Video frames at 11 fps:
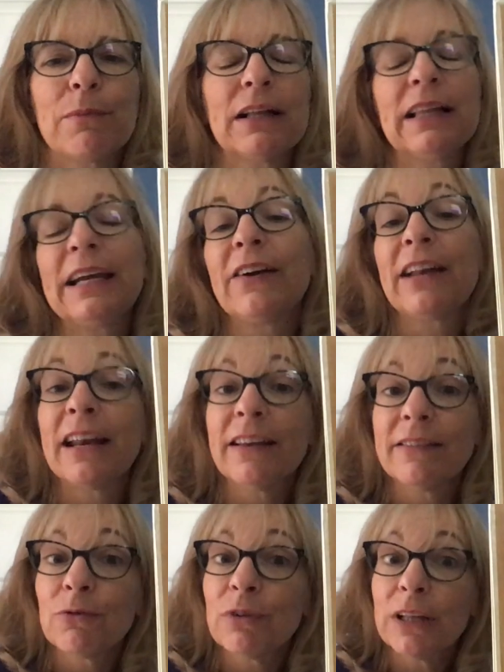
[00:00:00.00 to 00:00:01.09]
Clarinet is
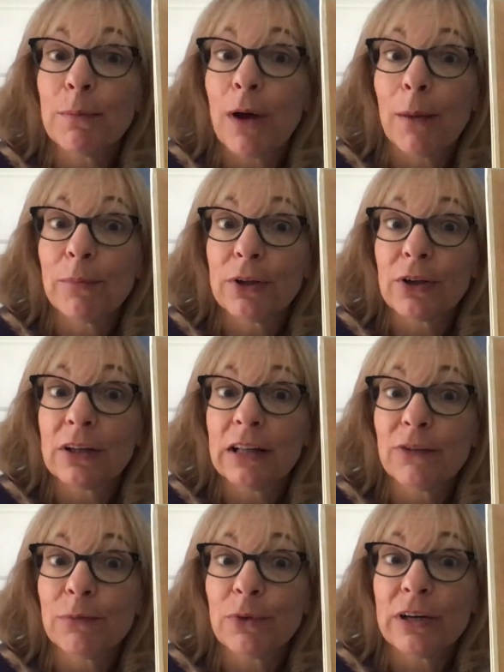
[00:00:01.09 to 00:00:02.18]
a really popular
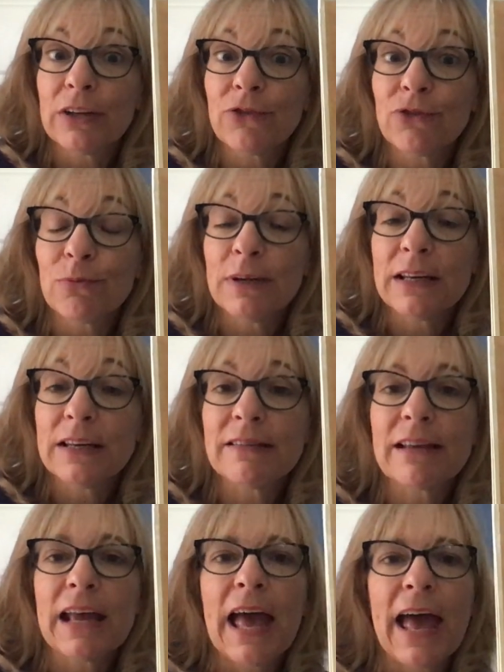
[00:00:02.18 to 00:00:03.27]
klezmer instrument,
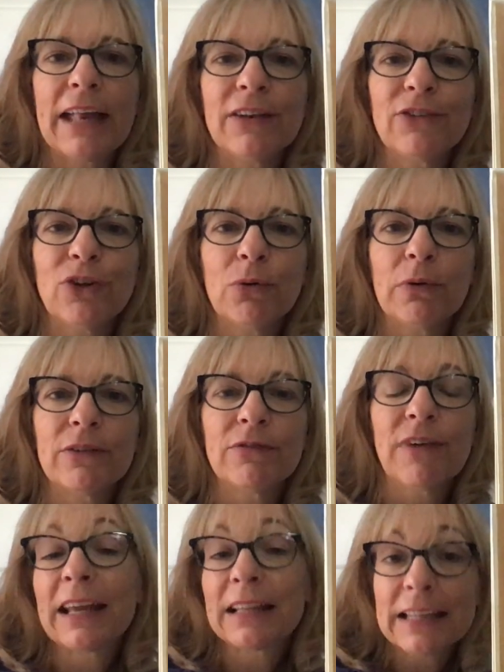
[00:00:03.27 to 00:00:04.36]
and so is
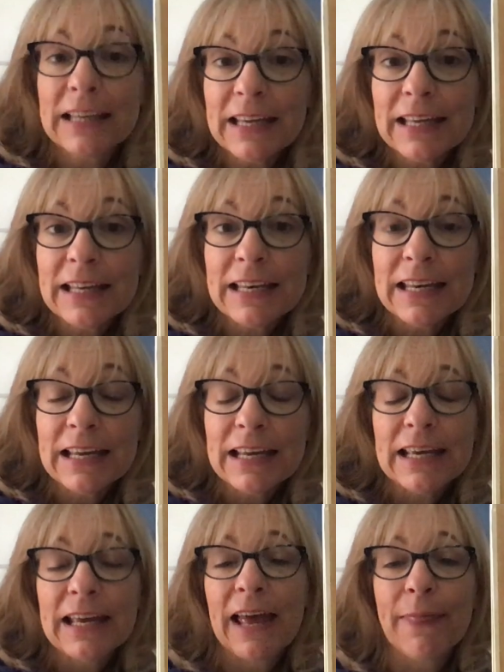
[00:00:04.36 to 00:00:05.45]
violin,
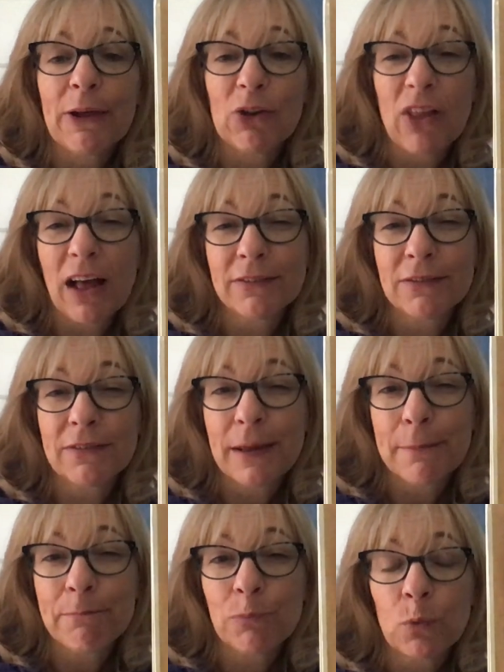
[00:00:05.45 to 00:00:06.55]
and there are lots of
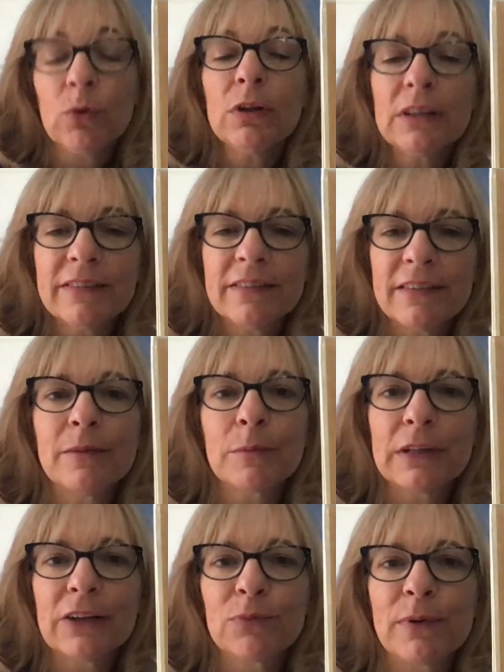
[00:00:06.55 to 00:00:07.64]
them. We'll listen to some
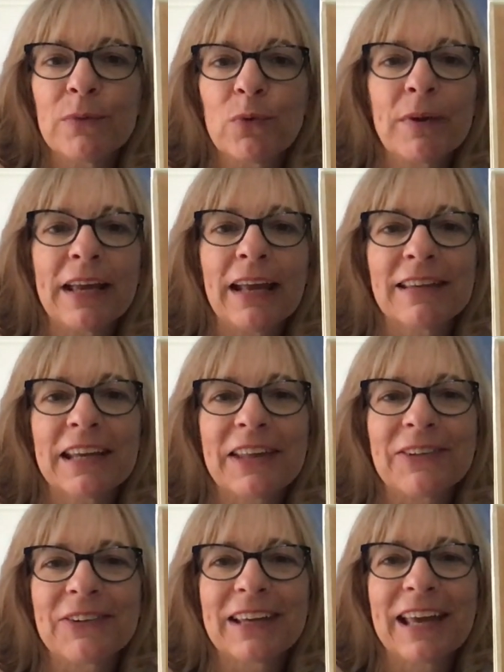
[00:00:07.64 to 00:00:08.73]
klezmer when we get
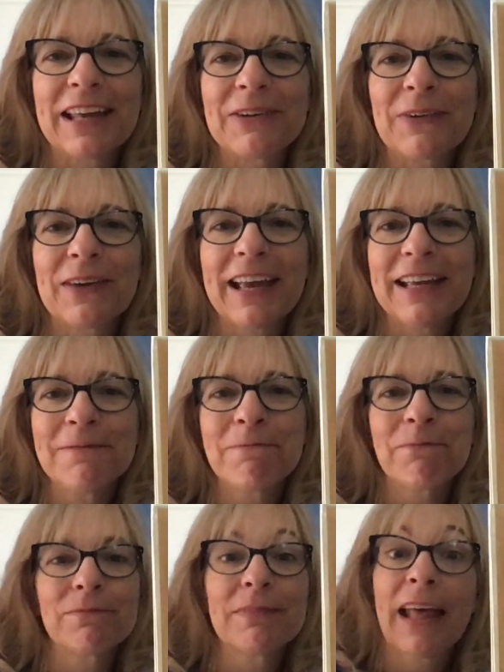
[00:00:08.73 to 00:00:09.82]
together again, okay?
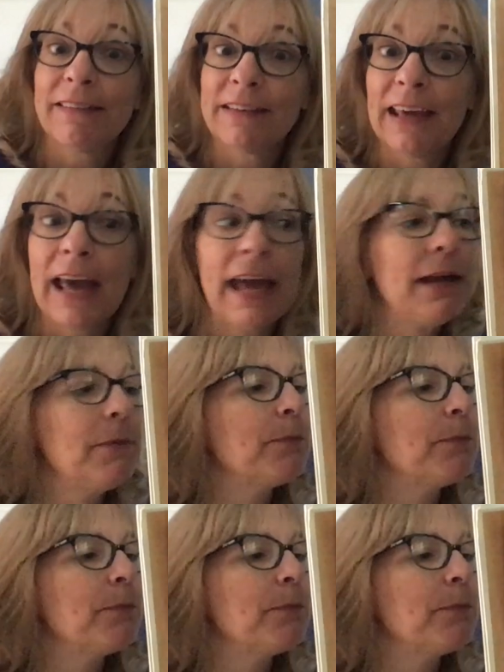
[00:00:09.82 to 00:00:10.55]
That's K.